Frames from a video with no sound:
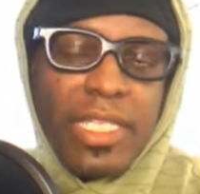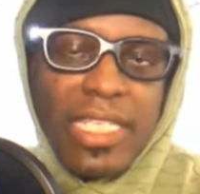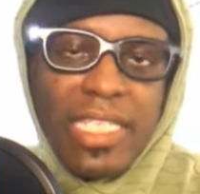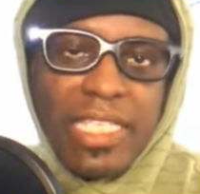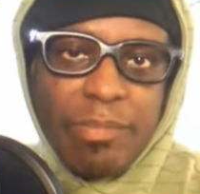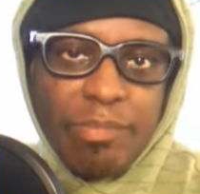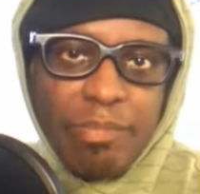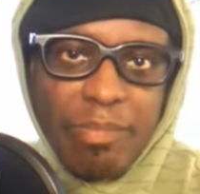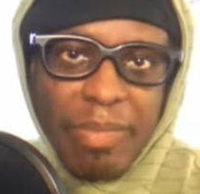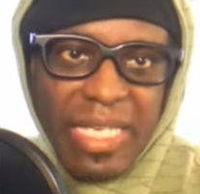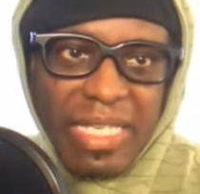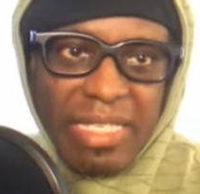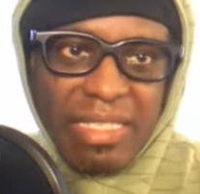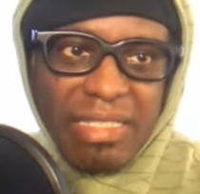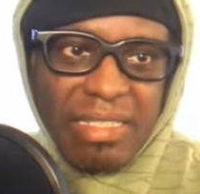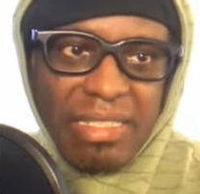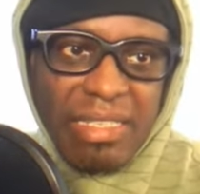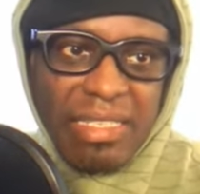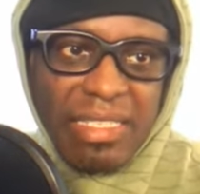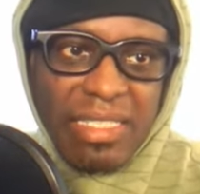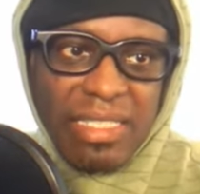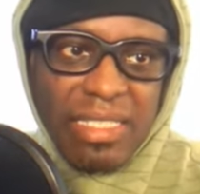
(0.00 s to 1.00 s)
of these
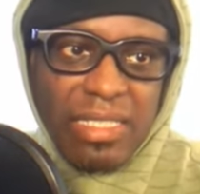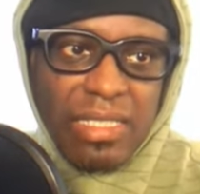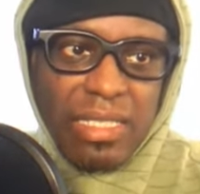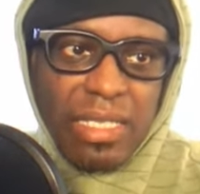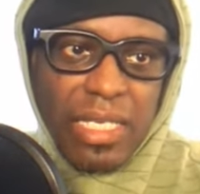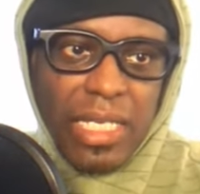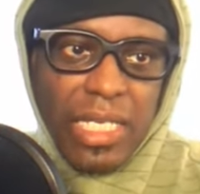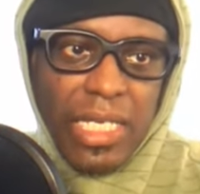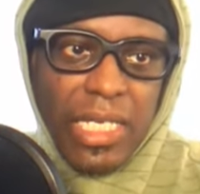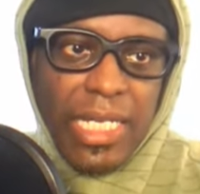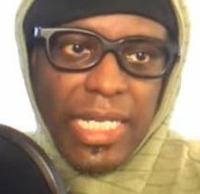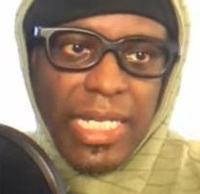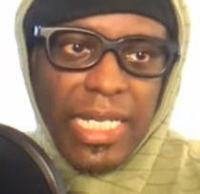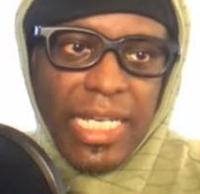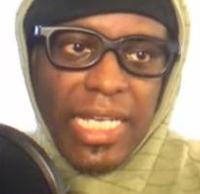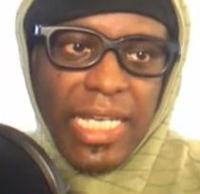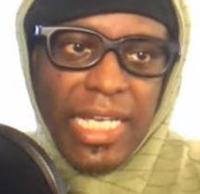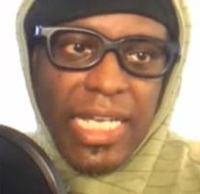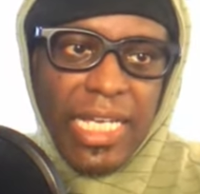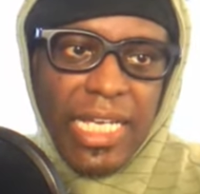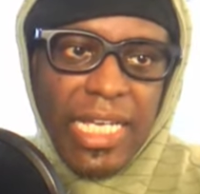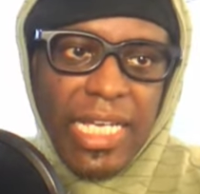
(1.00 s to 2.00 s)
bases
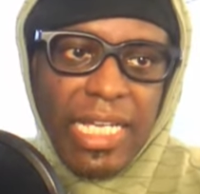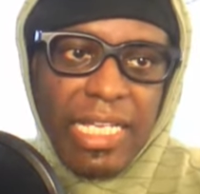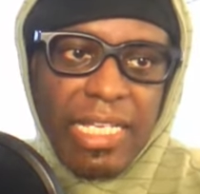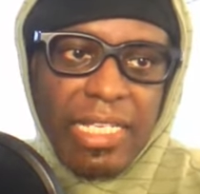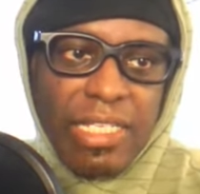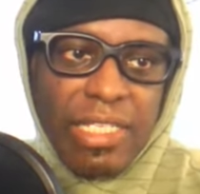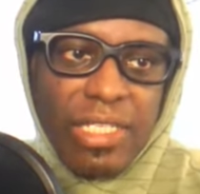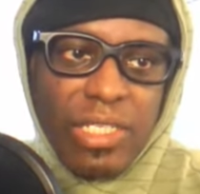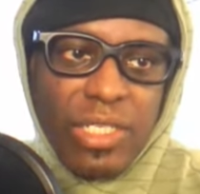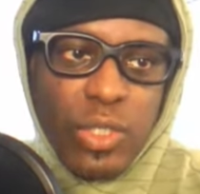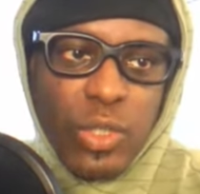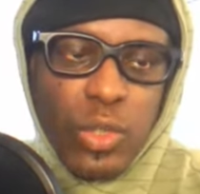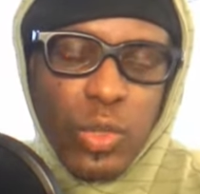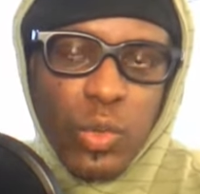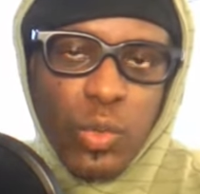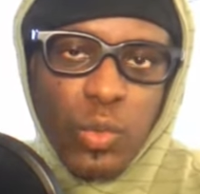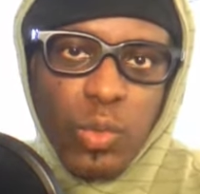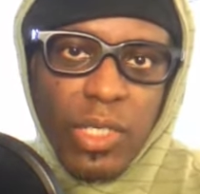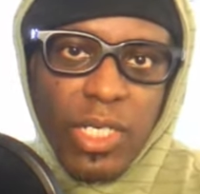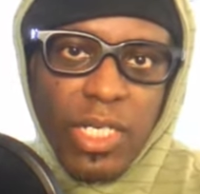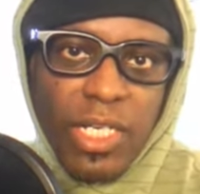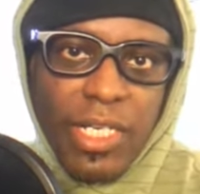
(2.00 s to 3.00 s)
uh,
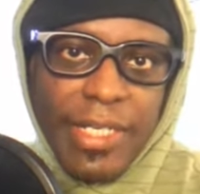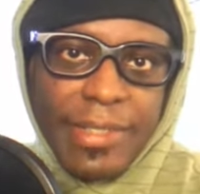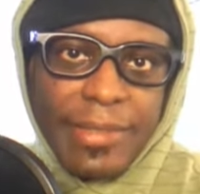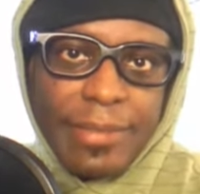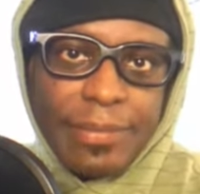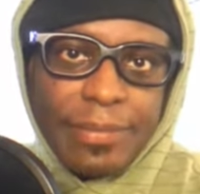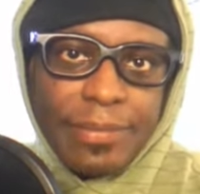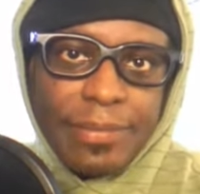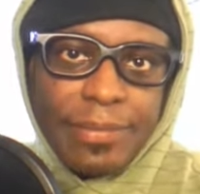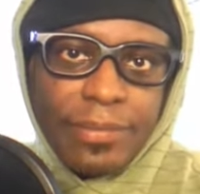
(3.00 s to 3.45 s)
to uh,